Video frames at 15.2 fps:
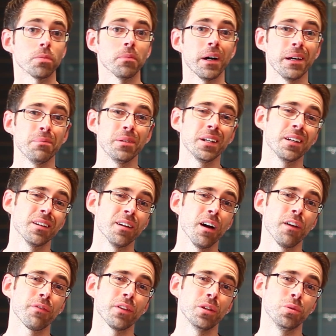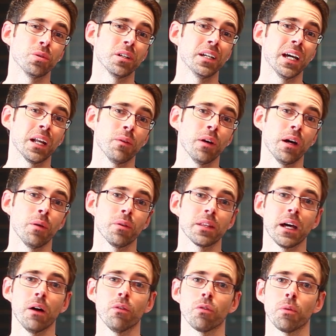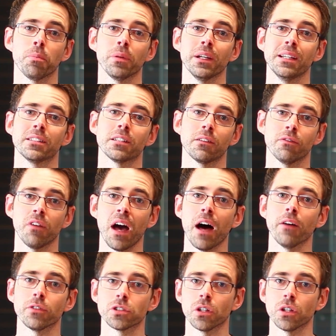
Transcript: might be enough that you could get away without replacing valves.